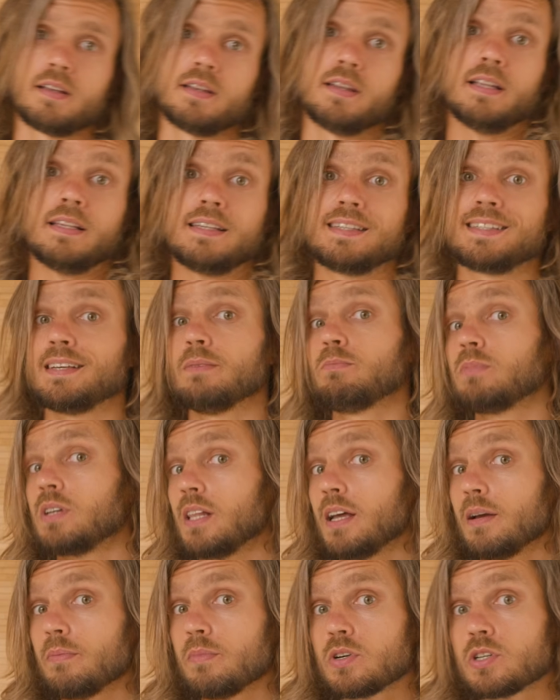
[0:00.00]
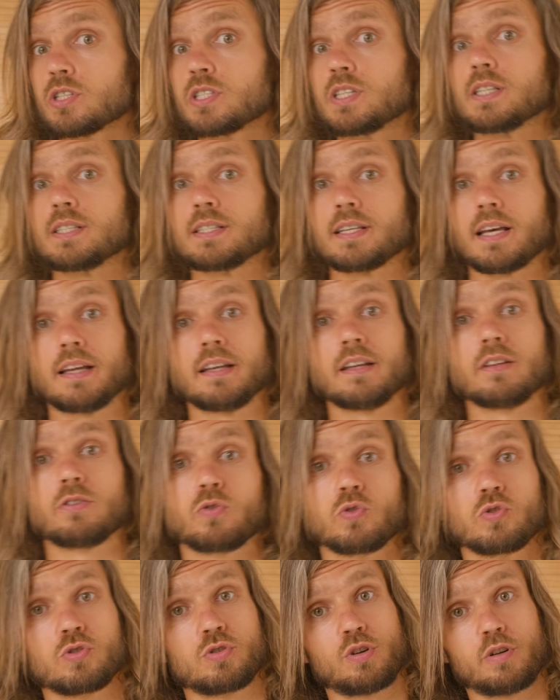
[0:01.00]
Then some climbers decided
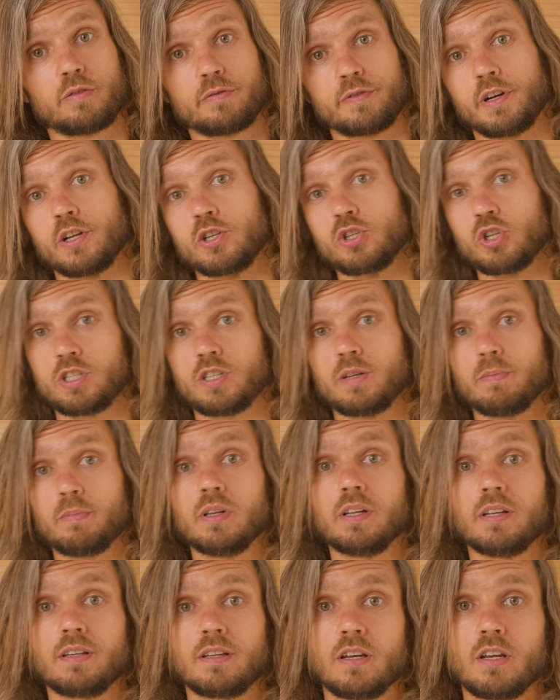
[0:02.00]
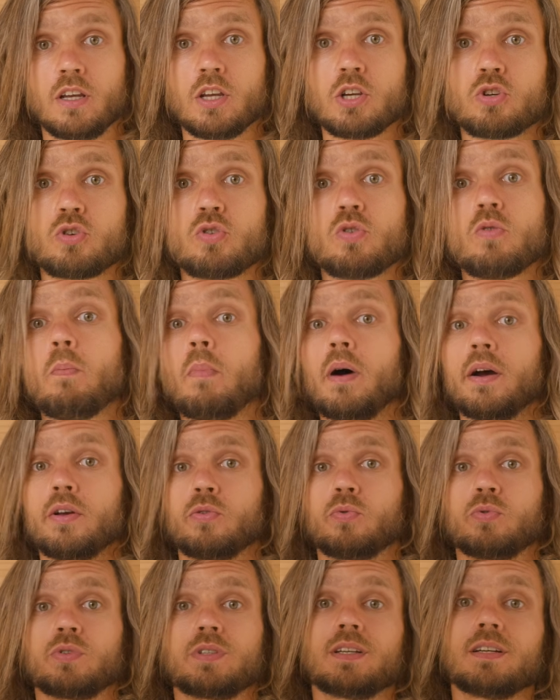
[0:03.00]
to solve adjustability issue by
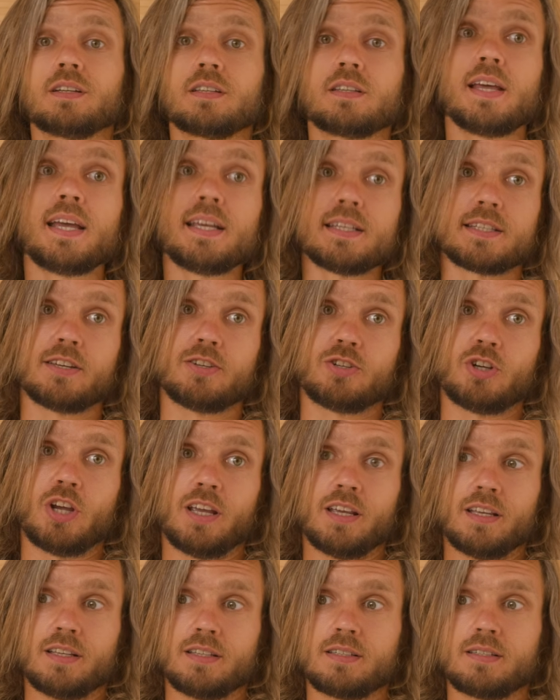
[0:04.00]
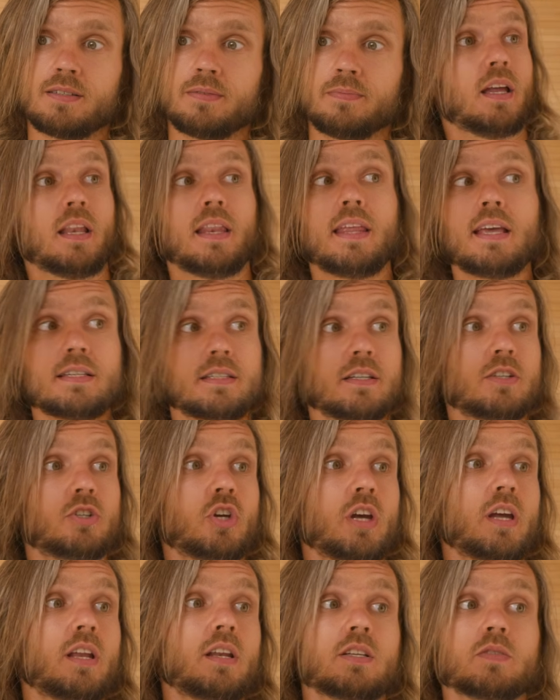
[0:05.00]
using daisy chains. A daisy
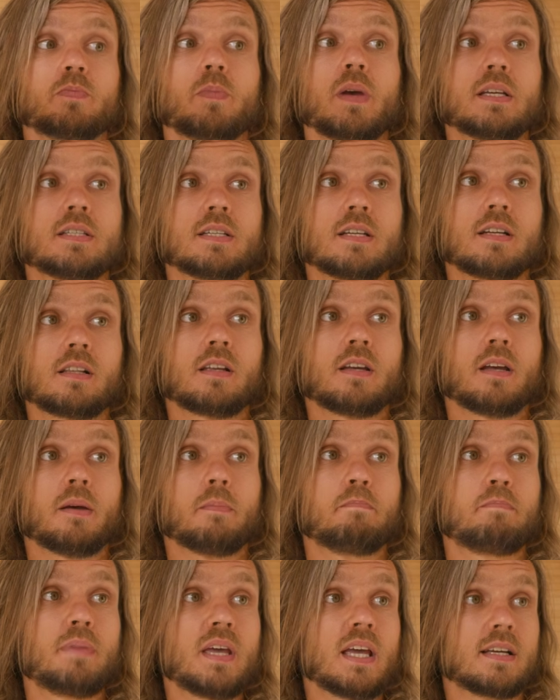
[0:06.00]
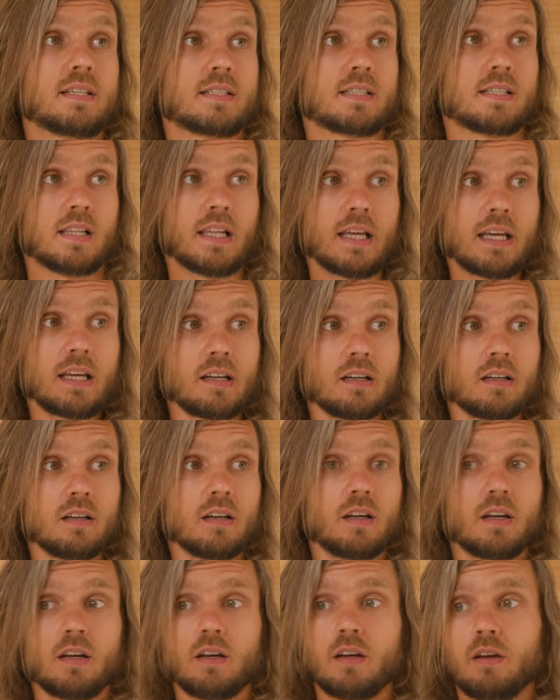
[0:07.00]
chain is basically a big sling
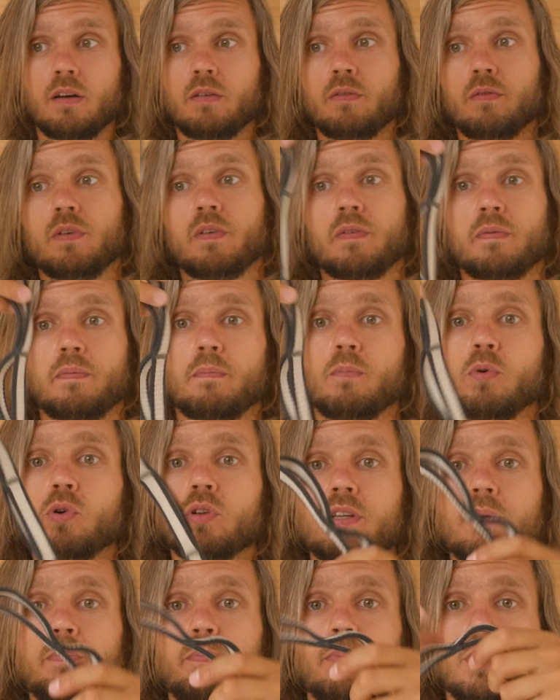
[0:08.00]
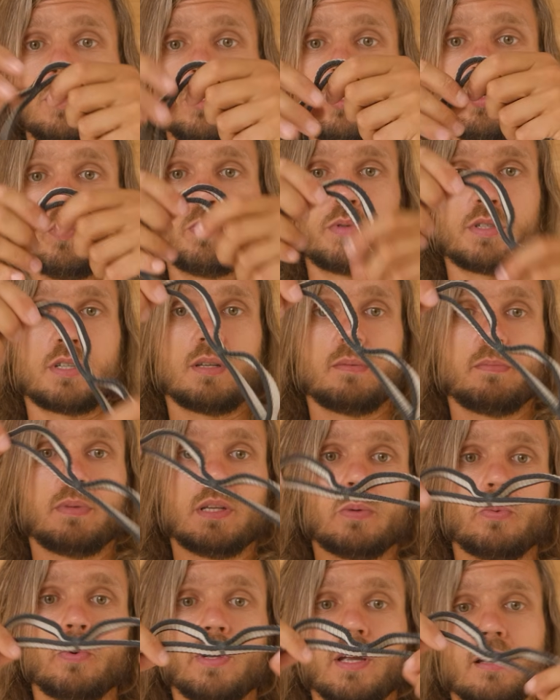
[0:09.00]
with multiple loops in
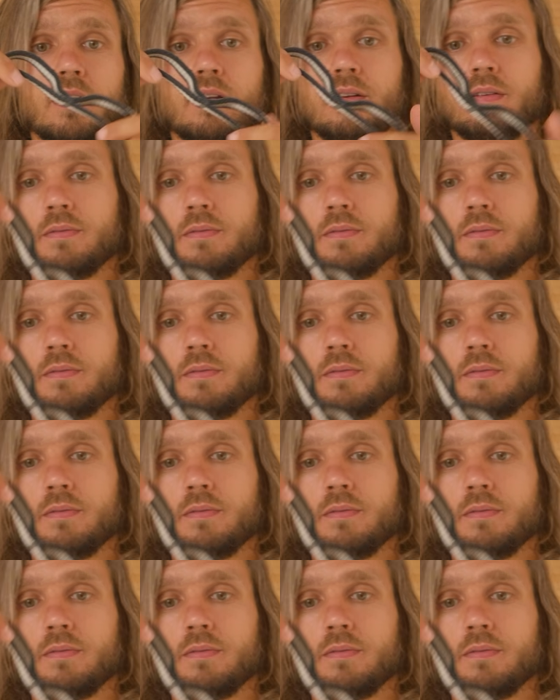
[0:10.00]
between.